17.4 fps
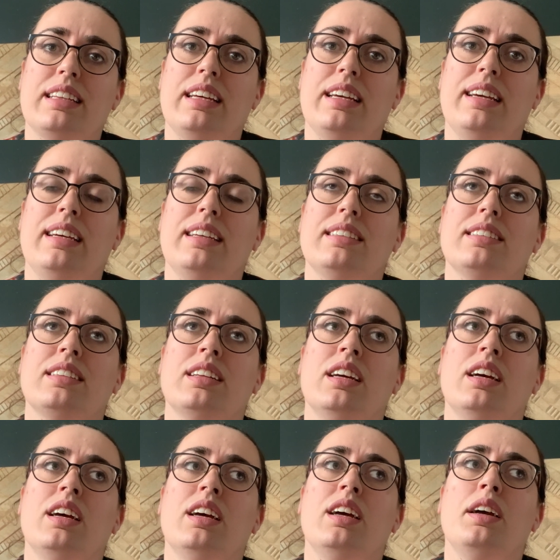It is
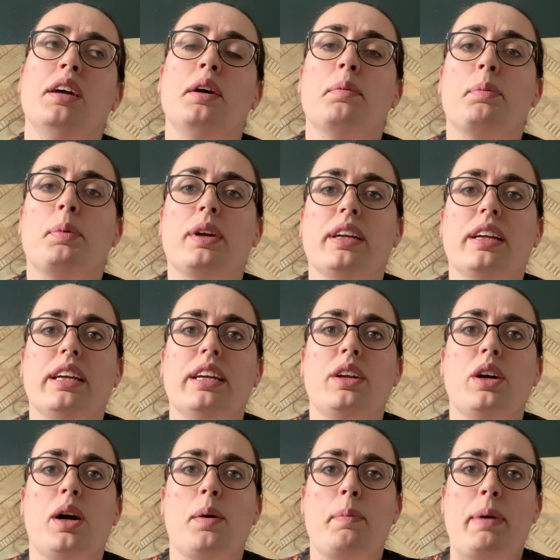bringing
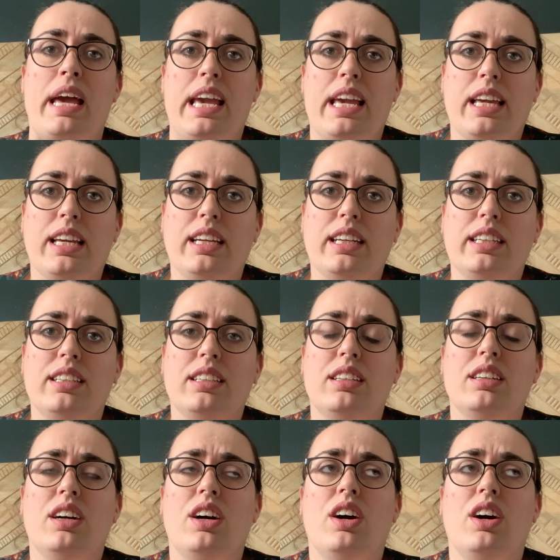our pain,